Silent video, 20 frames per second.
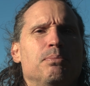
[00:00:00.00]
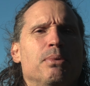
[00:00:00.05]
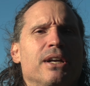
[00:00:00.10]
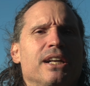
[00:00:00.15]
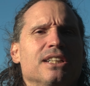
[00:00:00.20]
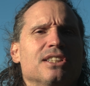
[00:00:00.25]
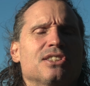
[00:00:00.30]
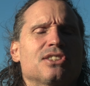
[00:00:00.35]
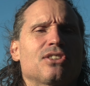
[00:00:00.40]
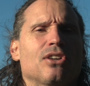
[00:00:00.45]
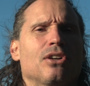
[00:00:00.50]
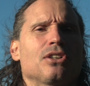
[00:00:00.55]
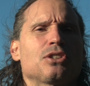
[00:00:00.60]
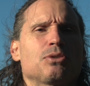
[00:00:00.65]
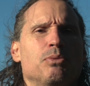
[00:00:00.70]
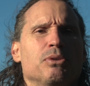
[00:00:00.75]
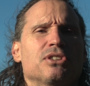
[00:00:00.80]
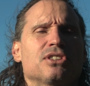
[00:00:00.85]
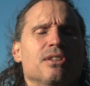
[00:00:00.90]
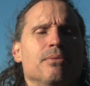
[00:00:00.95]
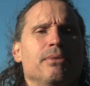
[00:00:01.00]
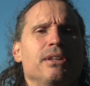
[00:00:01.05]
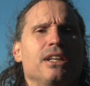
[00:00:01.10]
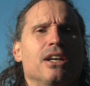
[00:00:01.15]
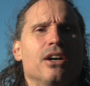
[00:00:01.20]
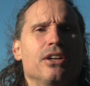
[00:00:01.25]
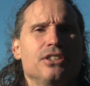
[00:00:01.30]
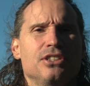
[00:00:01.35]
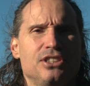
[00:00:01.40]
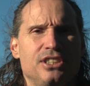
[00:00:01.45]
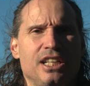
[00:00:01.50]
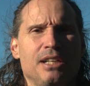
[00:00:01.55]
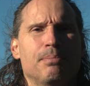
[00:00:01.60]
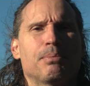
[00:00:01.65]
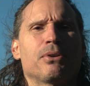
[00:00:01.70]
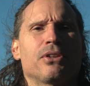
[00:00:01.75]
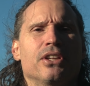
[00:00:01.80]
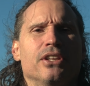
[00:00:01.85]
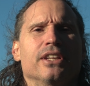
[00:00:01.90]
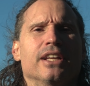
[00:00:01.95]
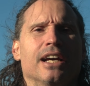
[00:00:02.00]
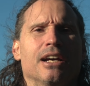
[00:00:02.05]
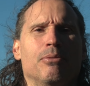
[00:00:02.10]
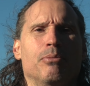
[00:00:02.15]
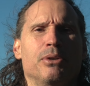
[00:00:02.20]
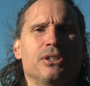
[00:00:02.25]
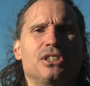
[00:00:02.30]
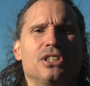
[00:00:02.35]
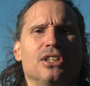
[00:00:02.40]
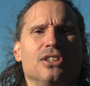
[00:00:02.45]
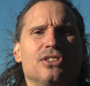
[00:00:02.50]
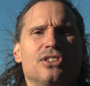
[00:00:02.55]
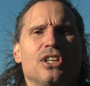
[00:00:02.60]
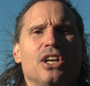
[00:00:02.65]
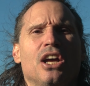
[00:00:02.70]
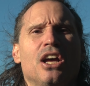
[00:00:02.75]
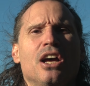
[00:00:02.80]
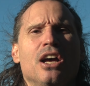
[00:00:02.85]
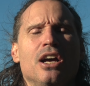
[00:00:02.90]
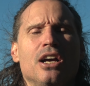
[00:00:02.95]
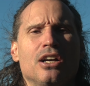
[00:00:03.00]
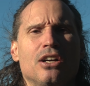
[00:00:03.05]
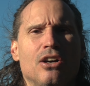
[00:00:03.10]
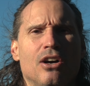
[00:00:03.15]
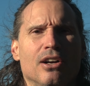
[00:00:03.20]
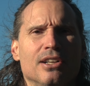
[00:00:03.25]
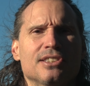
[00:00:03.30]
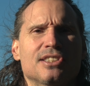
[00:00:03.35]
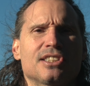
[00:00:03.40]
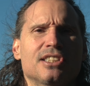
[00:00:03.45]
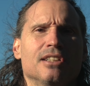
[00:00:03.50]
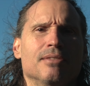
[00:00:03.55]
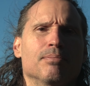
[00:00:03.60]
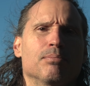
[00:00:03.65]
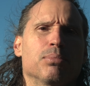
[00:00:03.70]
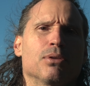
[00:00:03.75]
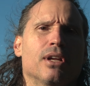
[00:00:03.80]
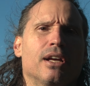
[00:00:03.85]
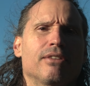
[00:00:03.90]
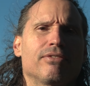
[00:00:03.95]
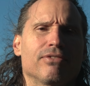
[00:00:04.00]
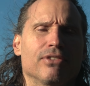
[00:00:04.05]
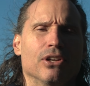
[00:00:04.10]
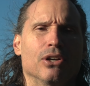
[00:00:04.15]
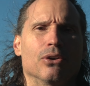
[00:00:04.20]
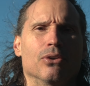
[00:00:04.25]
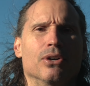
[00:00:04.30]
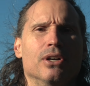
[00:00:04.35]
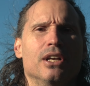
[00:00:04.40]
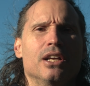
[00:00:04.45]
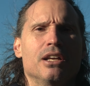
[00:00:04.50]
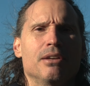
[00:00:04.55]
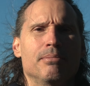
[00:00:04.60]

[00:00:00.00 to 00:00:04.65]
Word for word: but it starts with something deeper than that, which is constant blood flow.